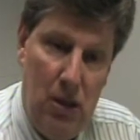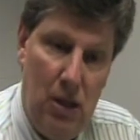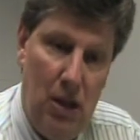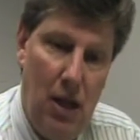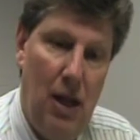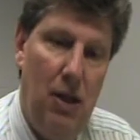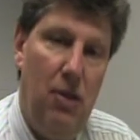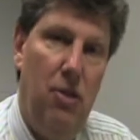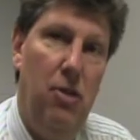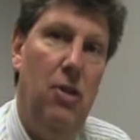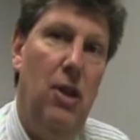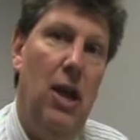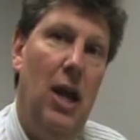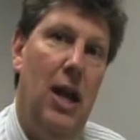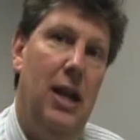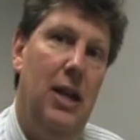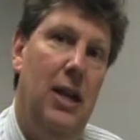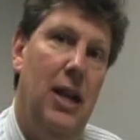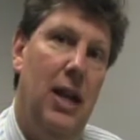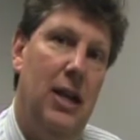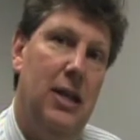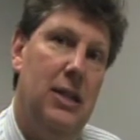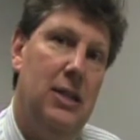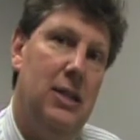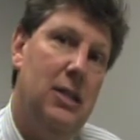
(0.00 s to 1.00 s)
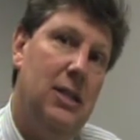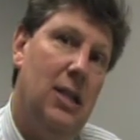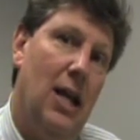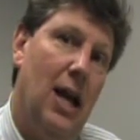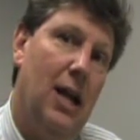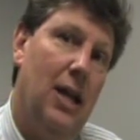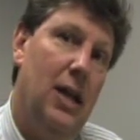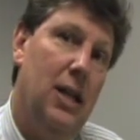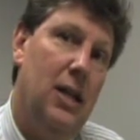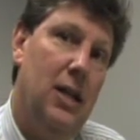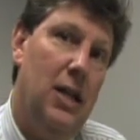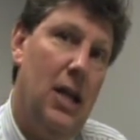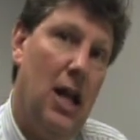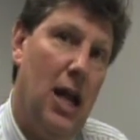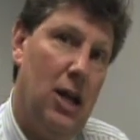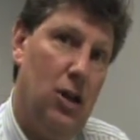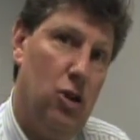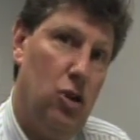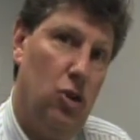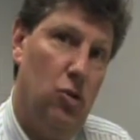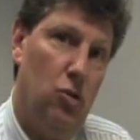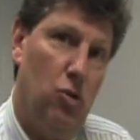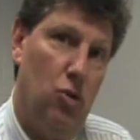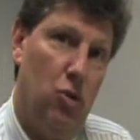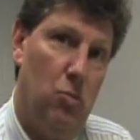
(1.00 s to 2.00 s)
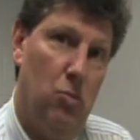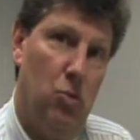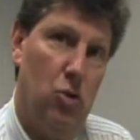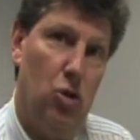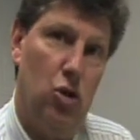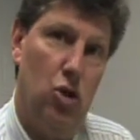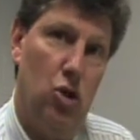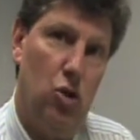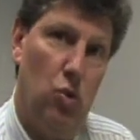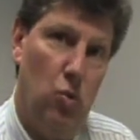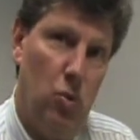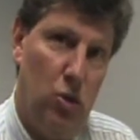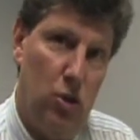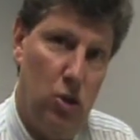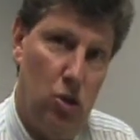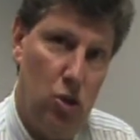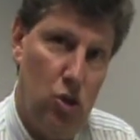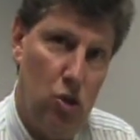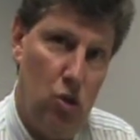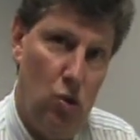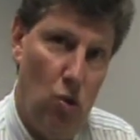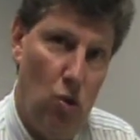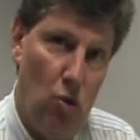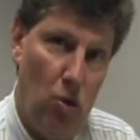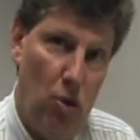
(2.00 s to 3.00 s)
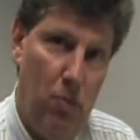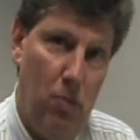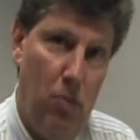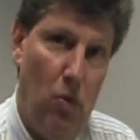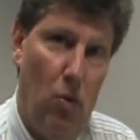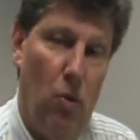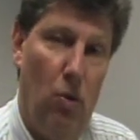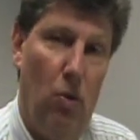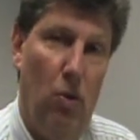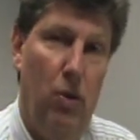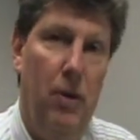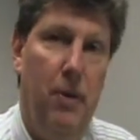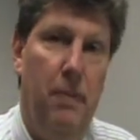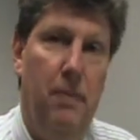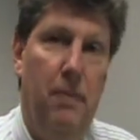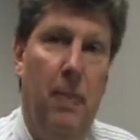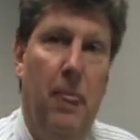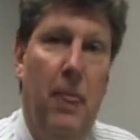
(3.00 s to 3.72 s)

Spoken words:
and then a second national commercial with the storyboard.